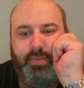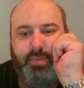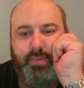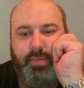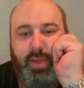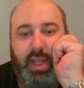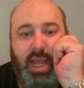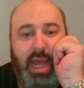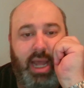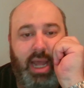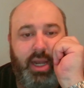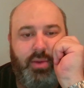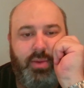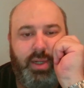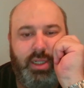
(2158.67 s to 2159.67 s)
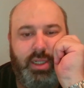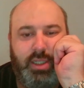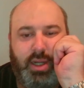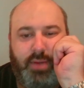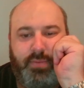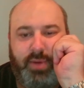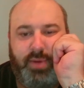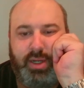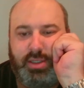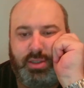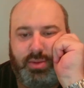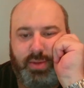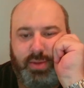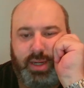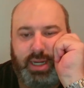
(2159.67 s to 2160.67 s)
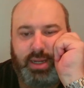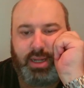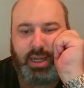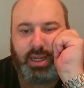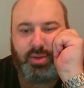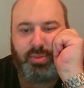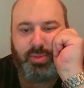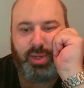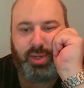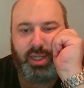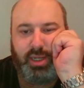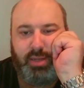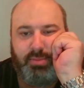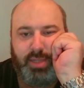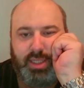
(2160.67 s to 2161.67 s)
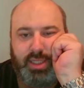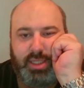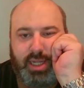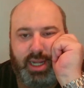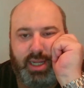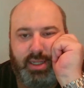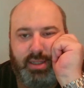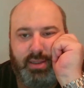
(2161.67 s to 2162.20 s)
Yeah, and the queen is covering the square. I completely missed that.